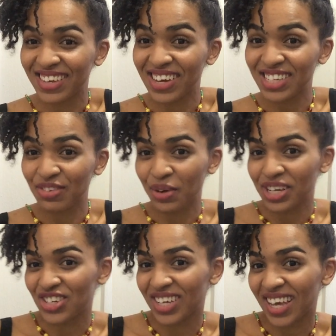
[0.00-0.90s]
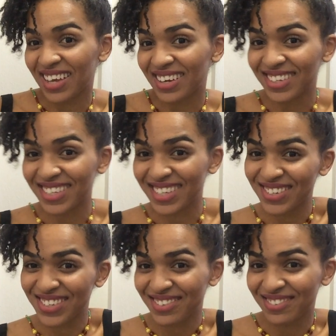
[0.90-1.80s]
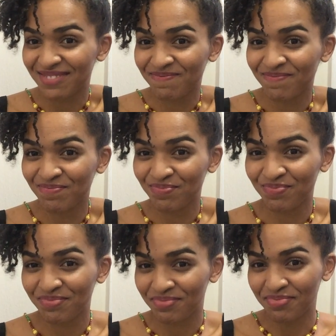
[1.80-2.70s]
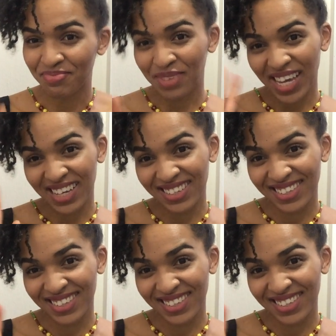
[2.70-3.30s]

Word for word: you guys for watching and I'll see you soon. Bye.